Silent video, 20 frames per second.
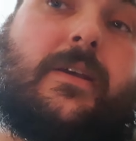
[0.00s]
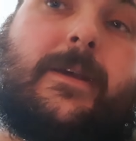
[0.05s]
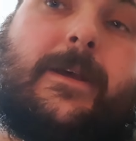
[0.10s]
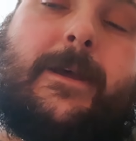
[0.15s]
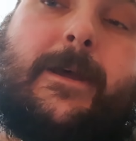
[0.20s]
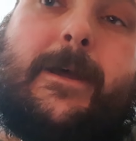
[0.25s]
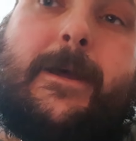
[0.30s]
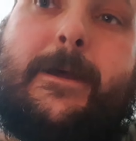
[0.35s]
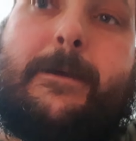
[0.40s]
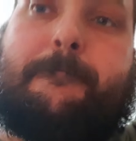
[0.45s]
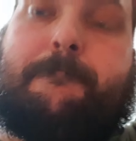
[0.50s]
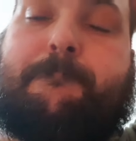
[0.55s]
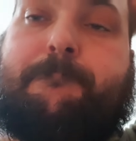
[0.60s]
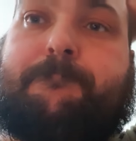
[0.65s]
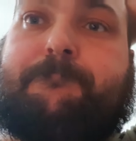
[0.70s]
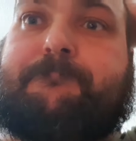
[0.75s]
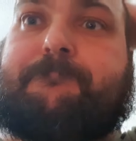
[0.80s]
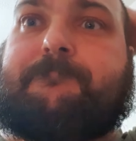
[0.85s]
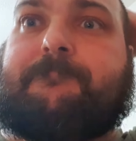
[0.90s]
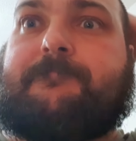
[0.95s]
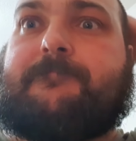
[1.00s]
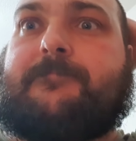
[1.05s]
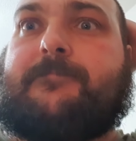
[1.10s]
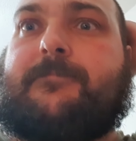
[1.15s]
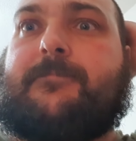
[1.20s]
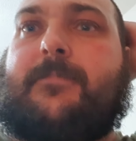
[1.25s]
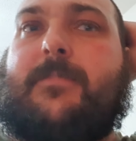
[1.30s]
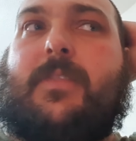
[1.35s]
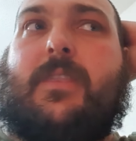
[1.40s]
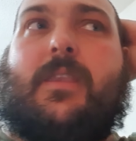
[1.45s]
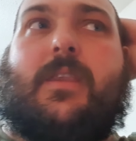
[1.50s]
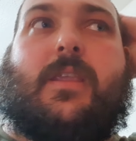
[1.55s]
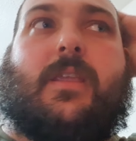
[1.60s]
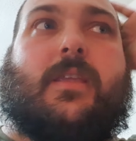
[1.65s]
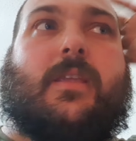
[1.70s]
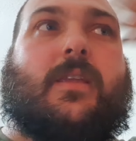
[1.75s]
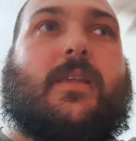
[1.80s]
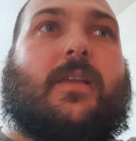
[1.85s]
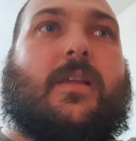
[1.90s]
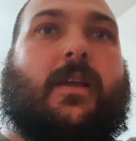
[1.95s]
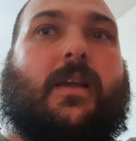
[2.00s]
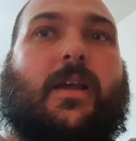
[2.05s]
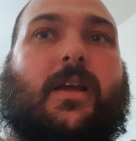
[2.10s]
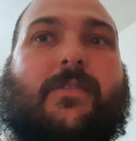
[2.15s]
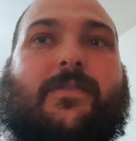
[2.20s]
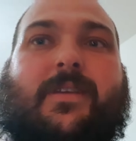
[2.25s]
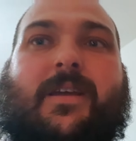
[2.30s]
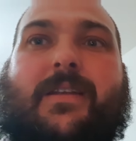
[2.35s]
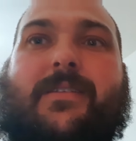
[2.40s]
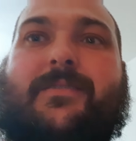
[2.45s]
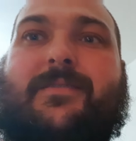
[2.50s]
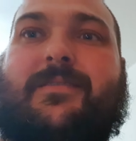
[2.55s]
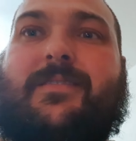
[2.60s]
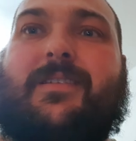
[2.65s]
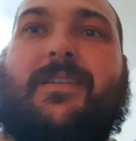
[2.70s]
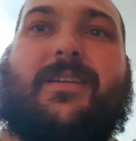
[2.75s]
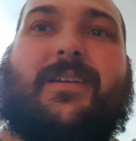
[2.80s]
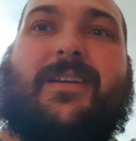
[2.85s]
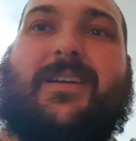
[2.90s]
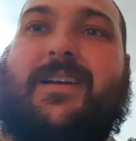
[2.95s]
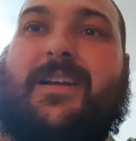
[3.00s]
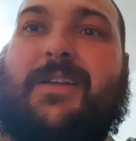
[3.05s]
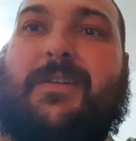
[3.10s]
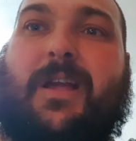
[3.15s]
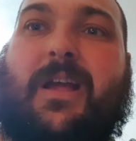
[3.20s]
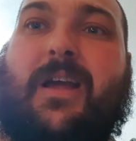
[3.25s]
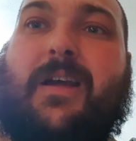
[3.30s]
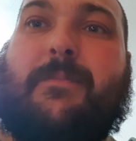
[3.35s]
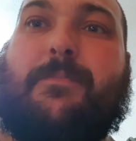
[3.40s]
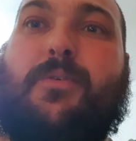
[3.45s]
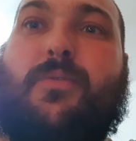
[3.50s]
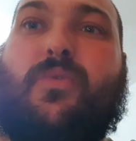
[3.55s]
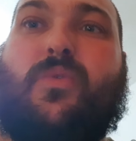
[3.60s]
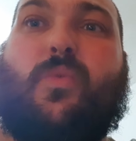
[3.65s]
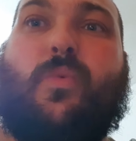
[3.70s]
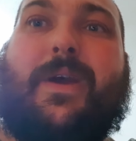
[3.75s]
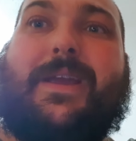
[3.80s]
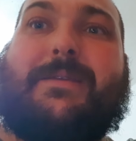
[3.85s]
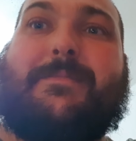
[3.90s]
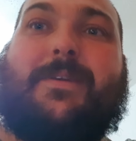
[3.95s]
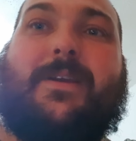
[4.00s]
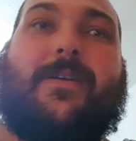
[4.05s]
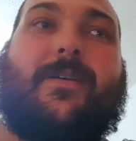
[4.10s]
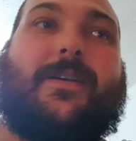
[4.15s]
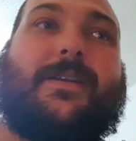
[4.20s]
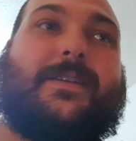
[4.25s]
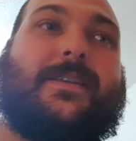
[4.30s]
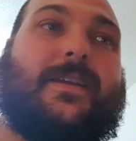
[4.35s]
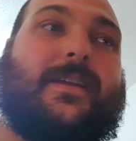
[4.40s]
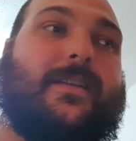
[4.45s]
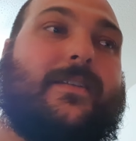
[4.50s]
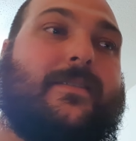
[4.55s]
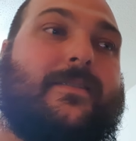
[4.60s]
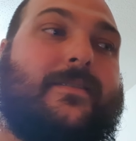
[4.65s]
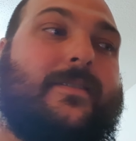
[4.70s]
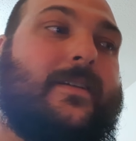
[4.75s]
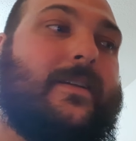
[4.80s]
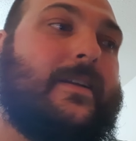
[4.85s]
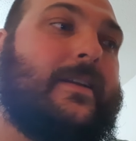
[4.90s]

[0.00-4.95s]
And then I put the weight behind it, and